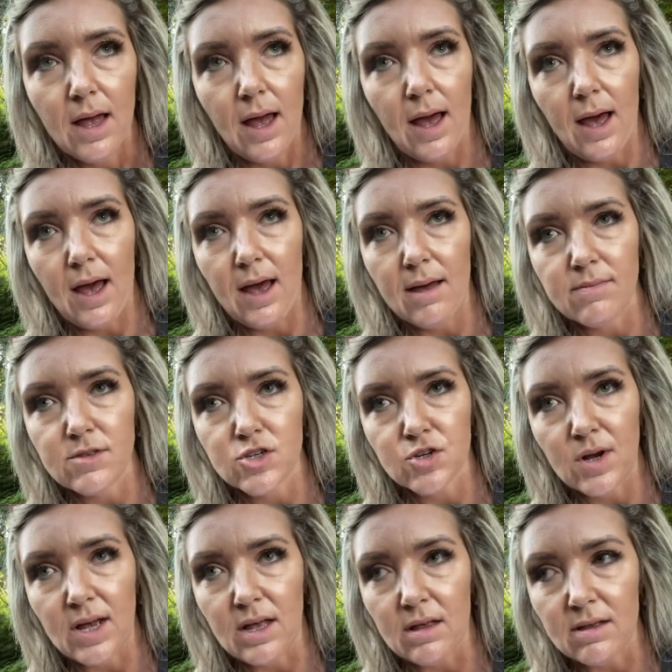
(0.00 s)
The
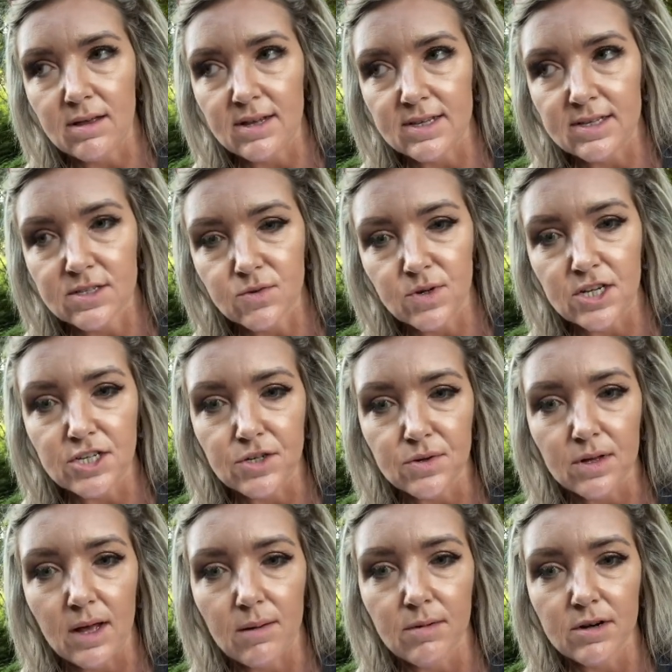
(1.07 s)
trail is 22
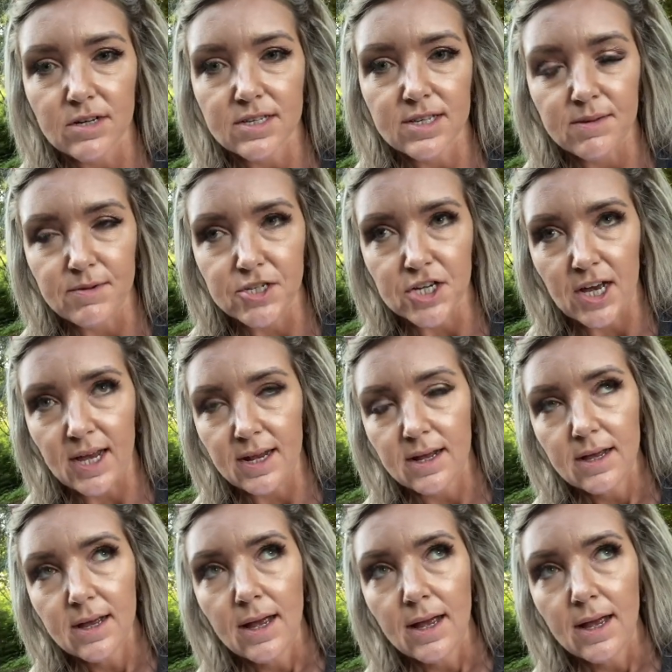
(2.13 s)
kilometers, Sleeping Giant.